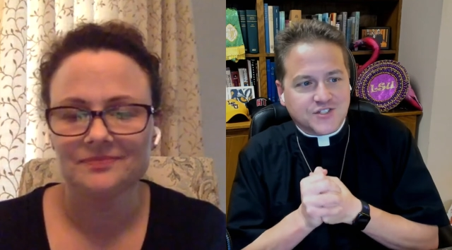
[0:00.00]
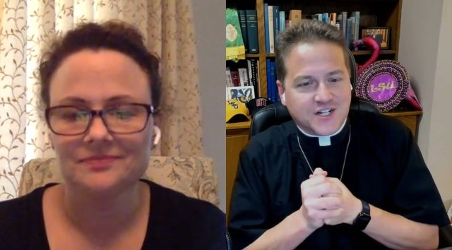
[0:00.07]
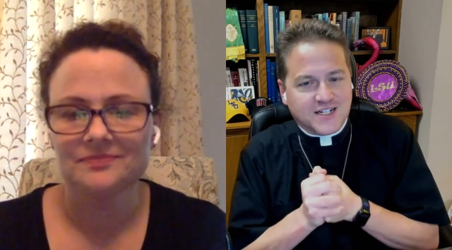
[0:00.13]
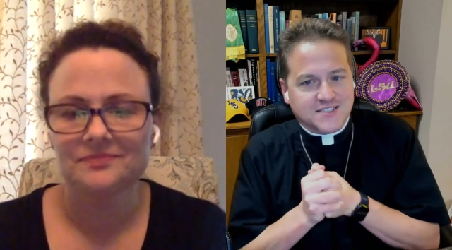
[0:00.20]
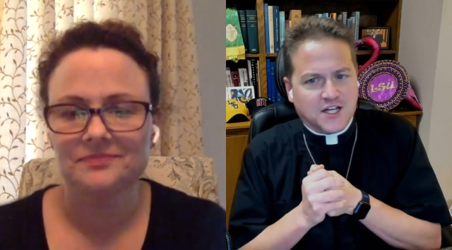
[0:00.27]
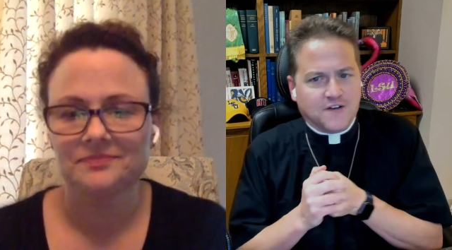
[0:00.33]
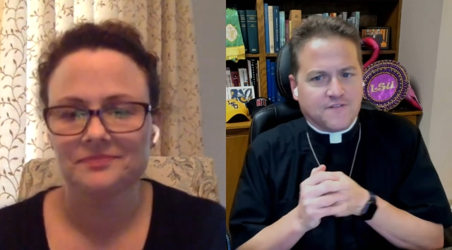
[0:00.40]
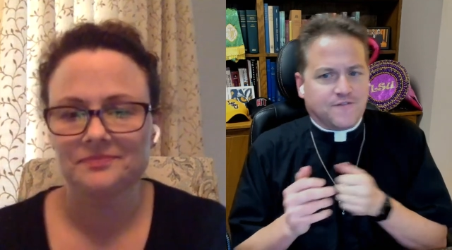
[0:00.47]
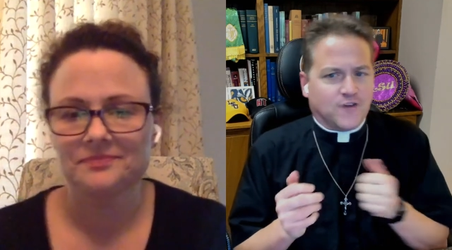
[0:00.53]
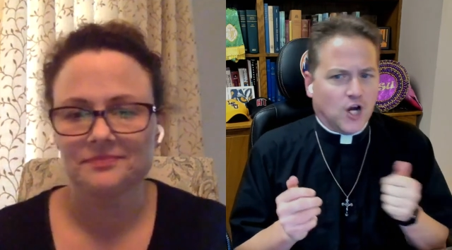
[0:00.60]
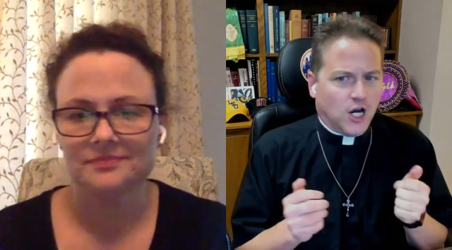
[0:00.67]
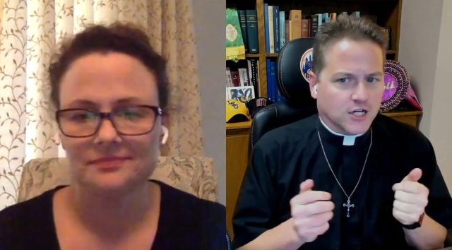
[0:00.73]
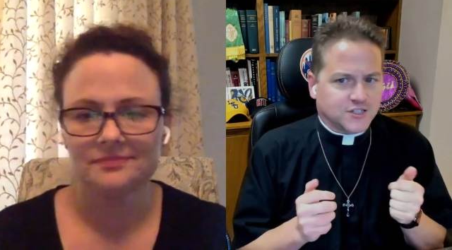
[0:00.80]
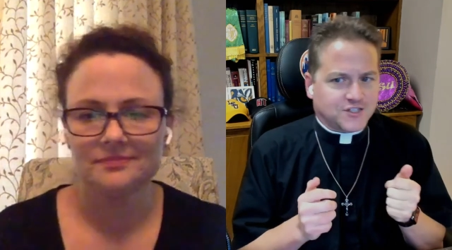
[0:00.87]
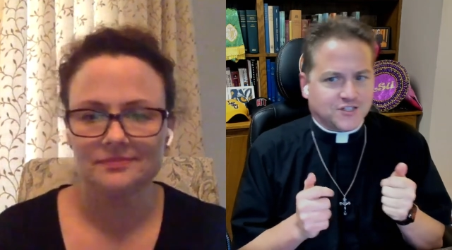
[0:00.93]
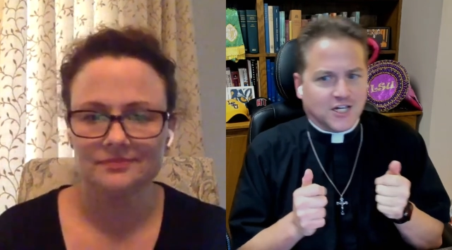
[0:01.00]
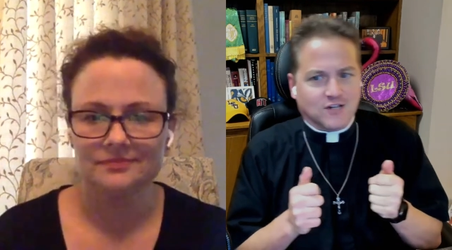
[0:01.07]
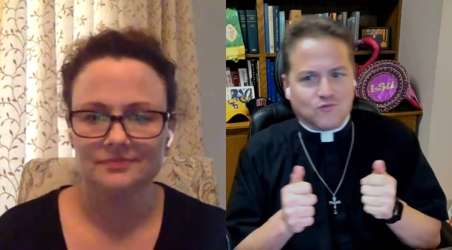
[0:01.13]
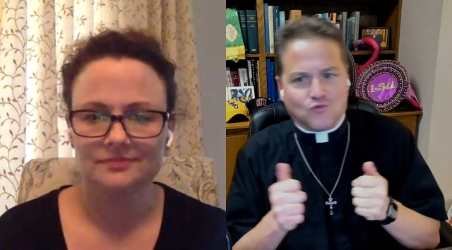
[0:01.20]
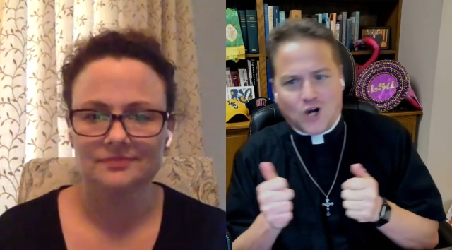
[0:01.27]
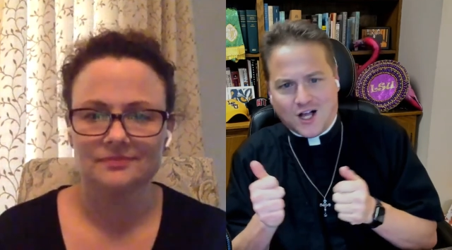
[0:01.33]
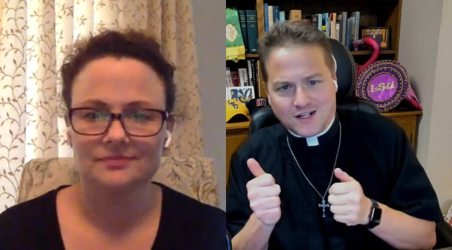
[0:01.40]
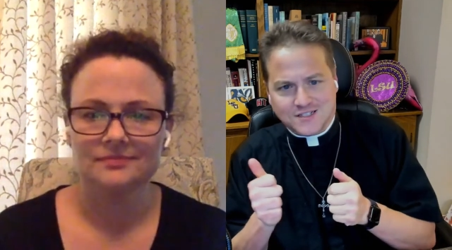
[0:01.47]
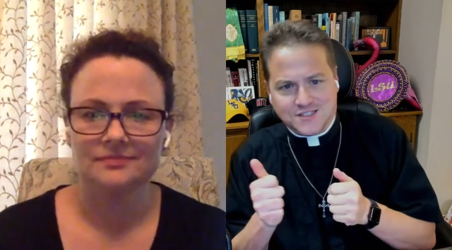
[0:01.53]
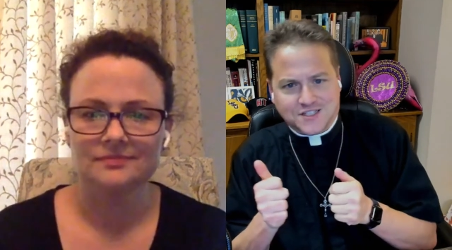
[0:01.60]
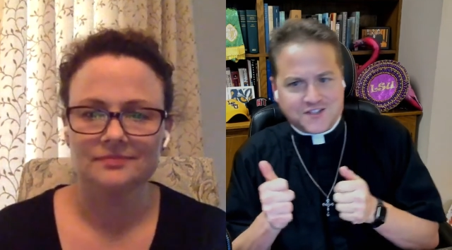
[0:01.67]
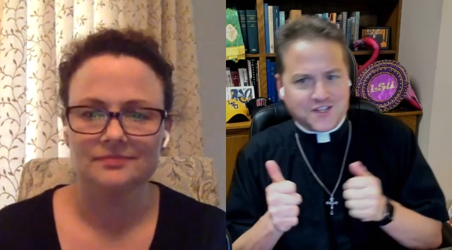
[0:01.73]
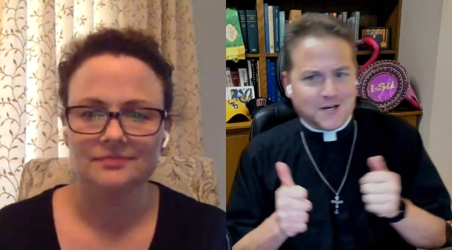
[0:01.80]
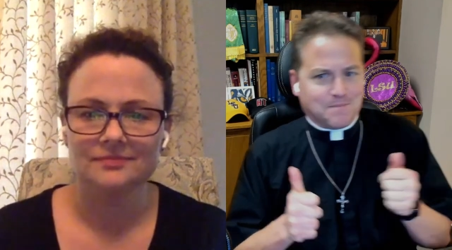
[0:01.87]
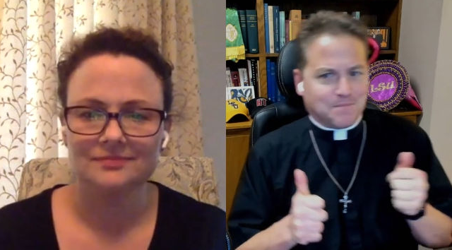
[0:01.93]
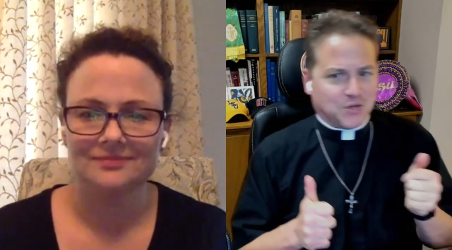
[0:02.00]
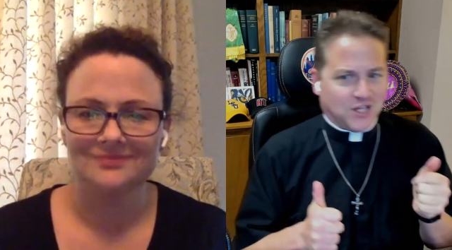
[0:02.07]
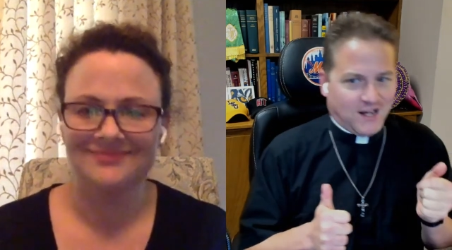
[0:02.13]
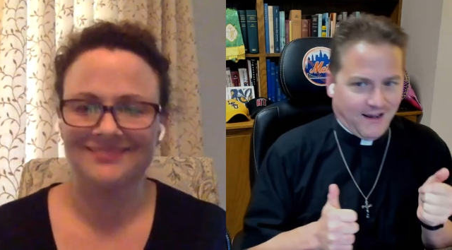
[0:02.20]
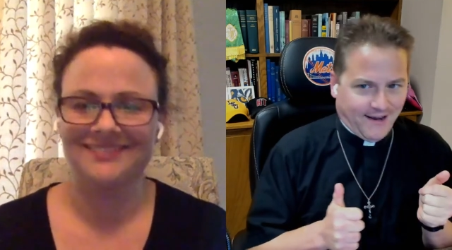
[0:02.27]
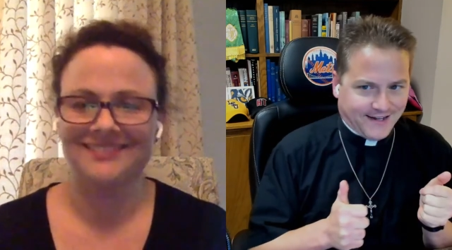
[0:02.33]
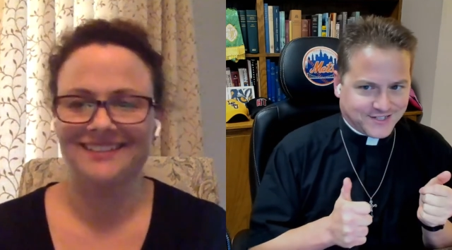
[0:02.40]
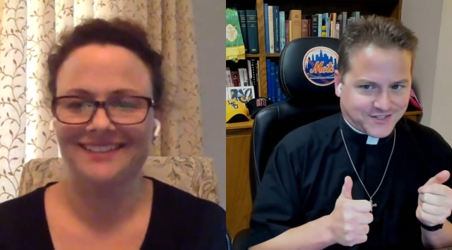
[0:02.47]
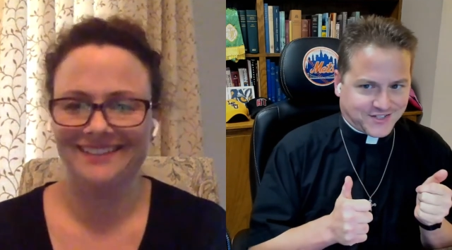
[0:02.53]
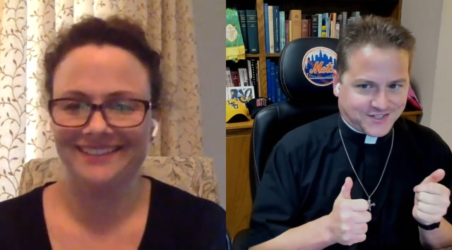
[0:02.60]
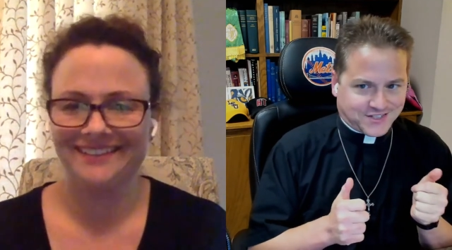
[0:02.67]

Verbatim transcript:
Speaker 1: She is the face that runs the place